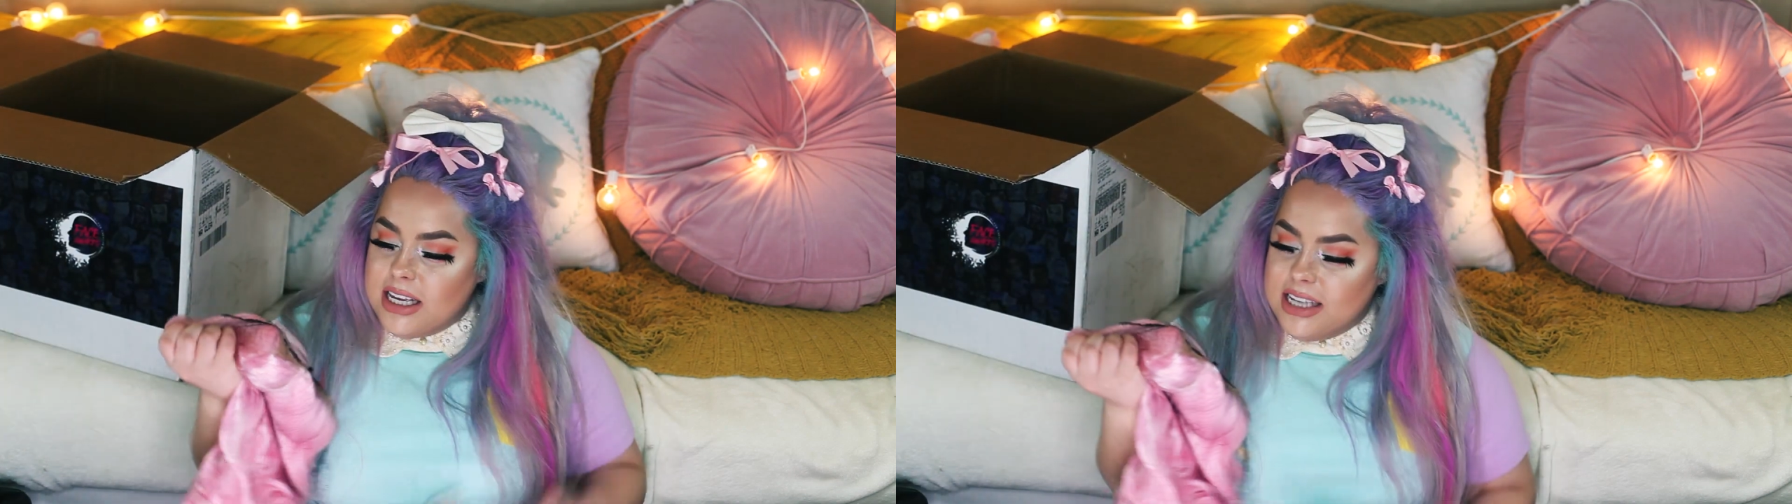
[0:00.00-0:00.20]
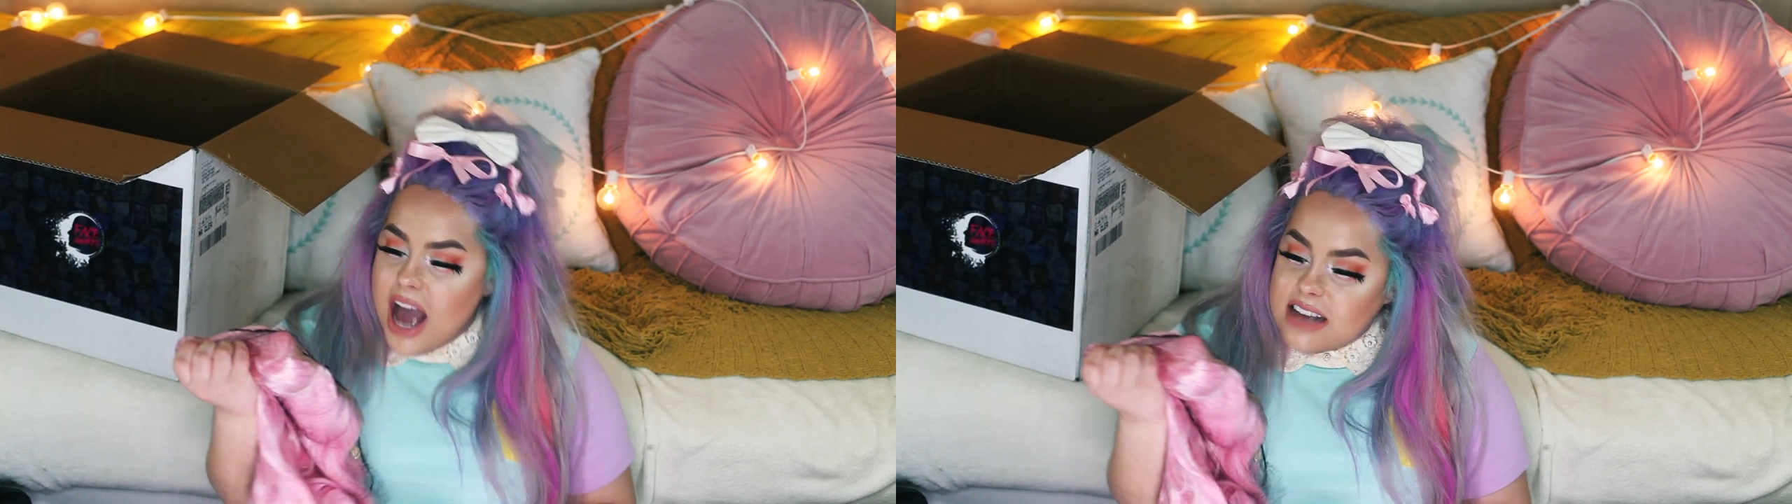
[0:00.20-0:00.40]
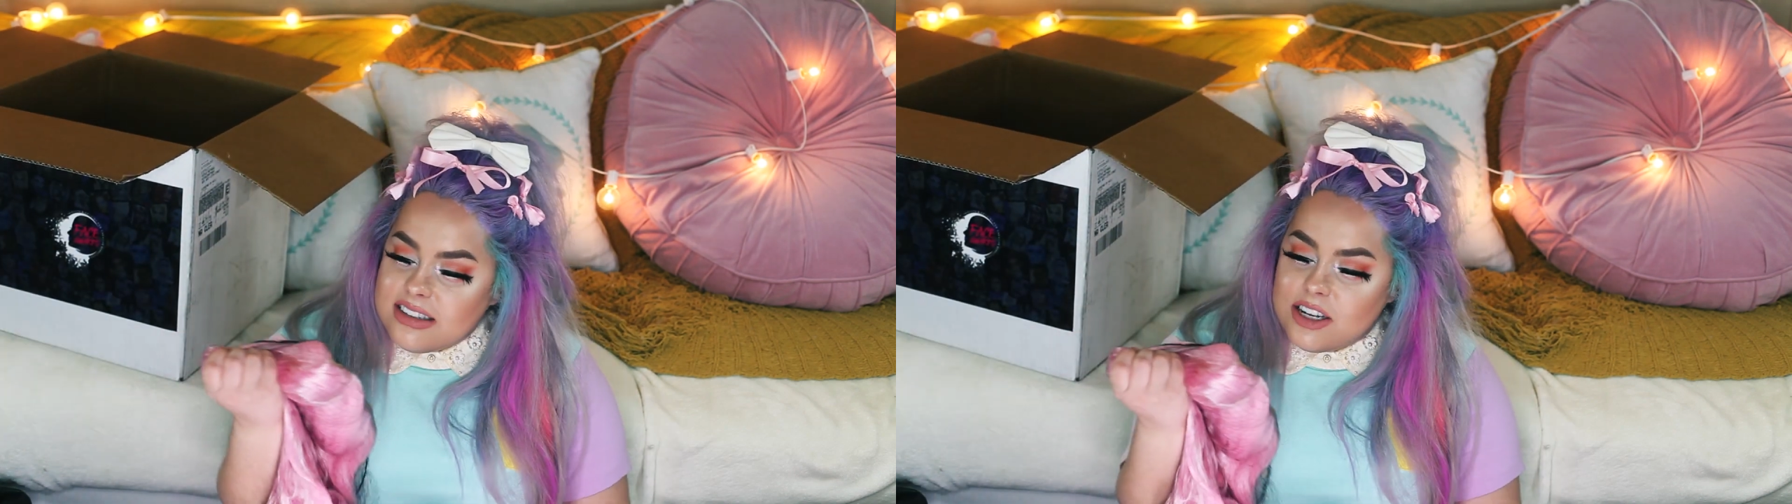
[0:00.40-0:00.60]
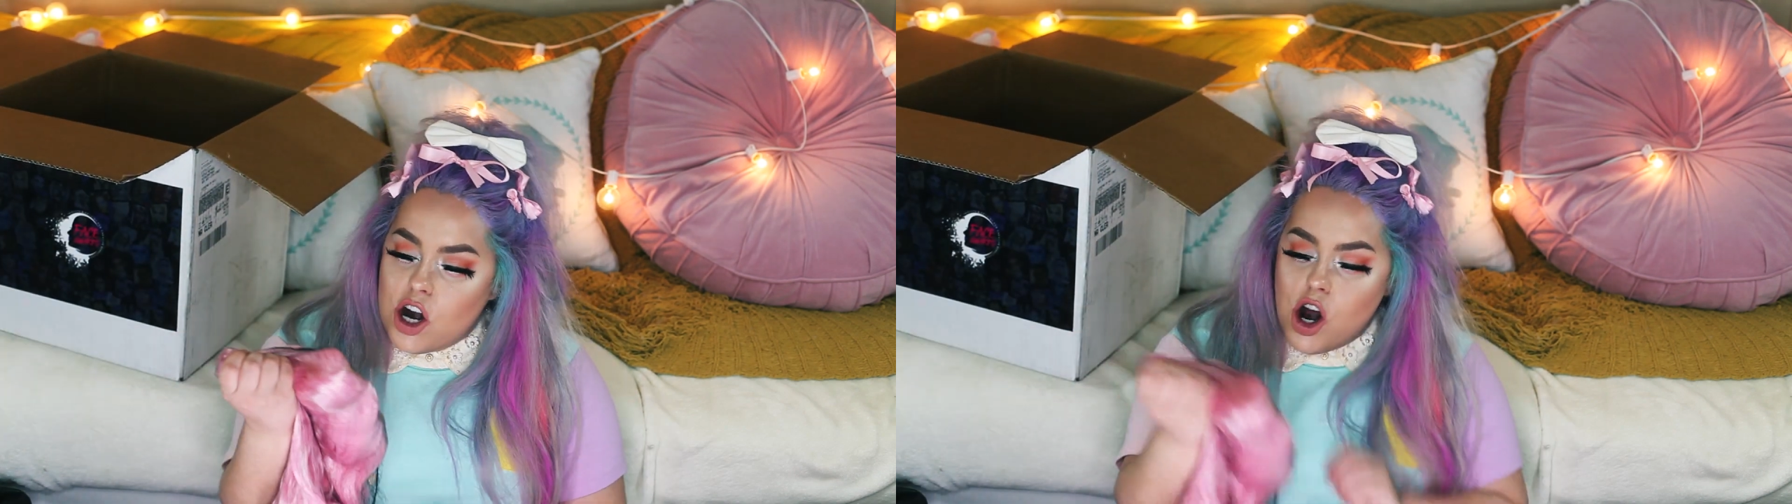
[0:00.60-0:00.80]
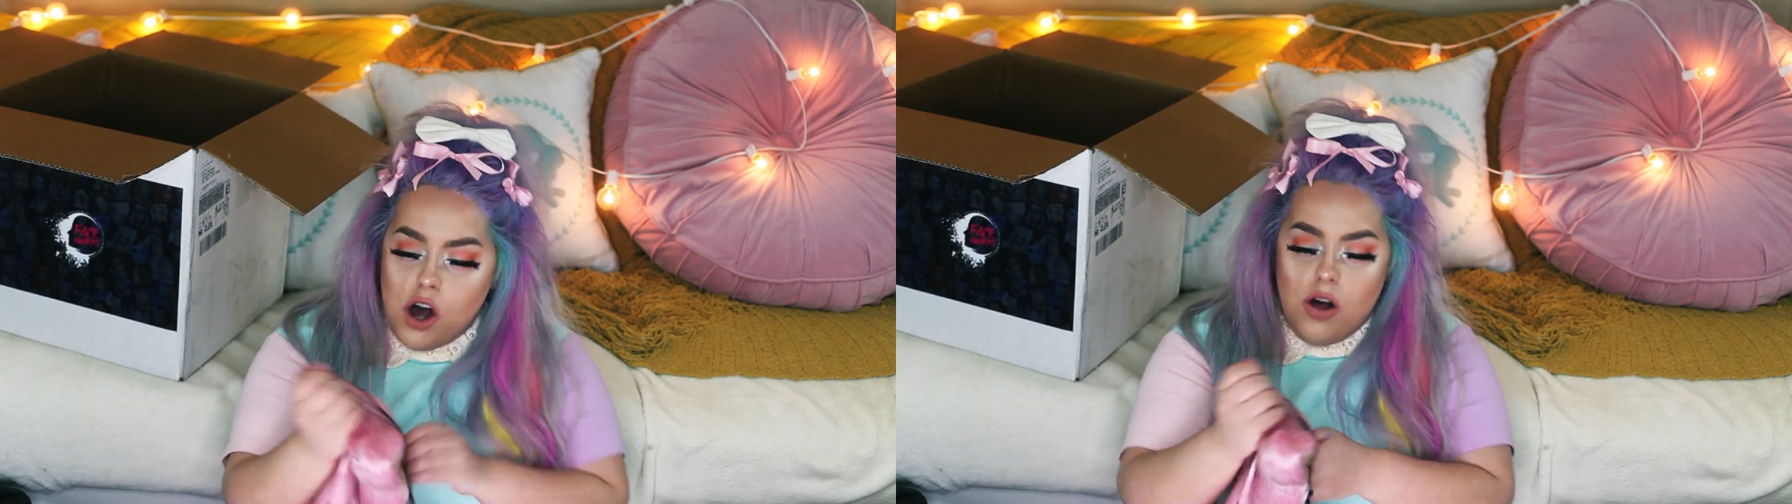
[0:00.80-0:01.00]
Yes,
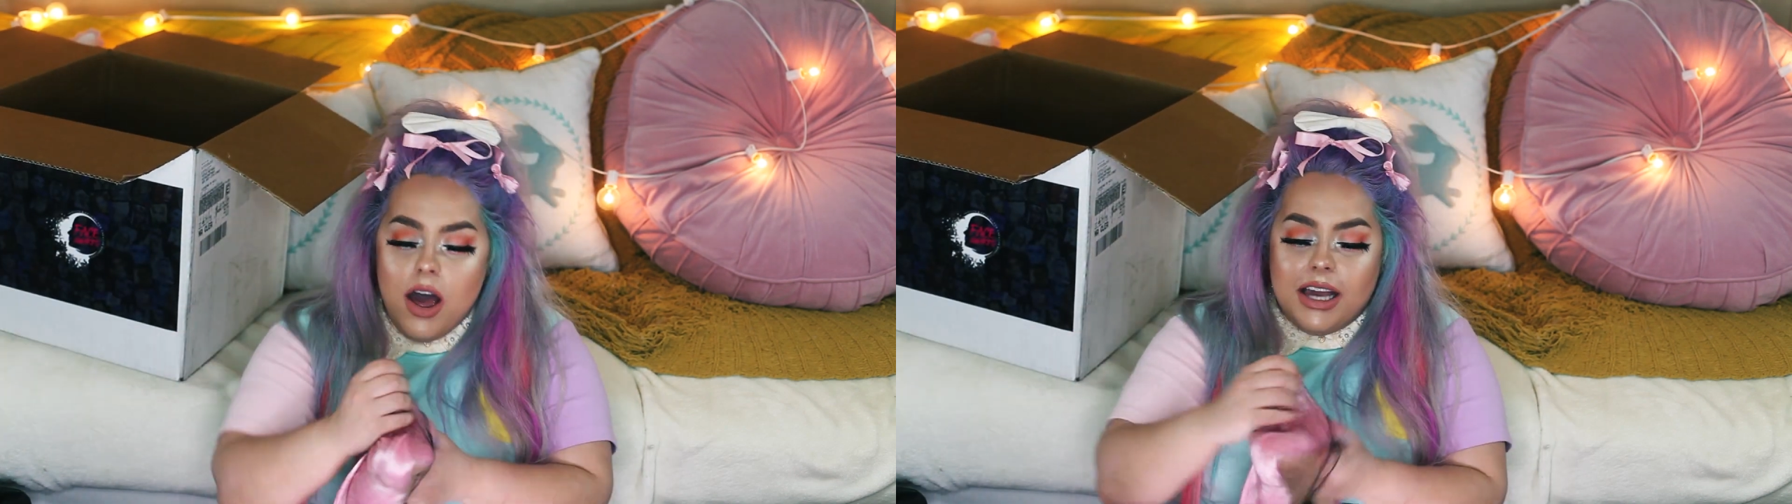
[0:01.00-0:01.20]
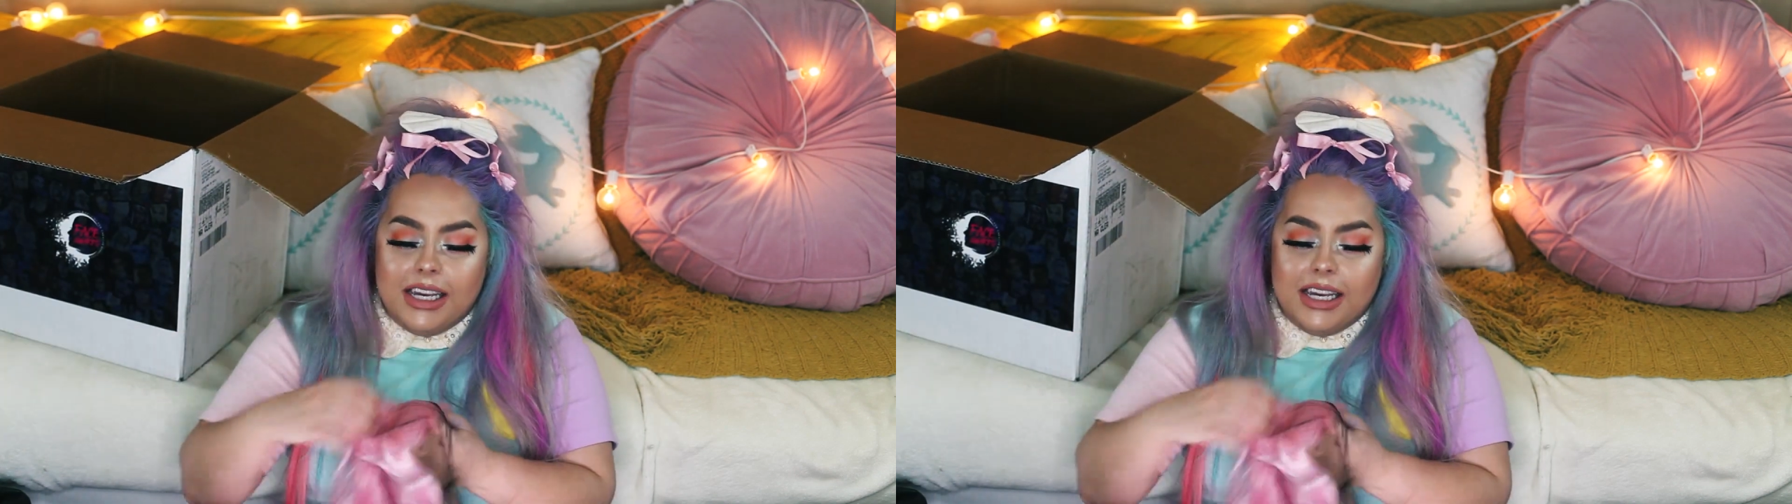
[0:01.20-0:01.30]
girl,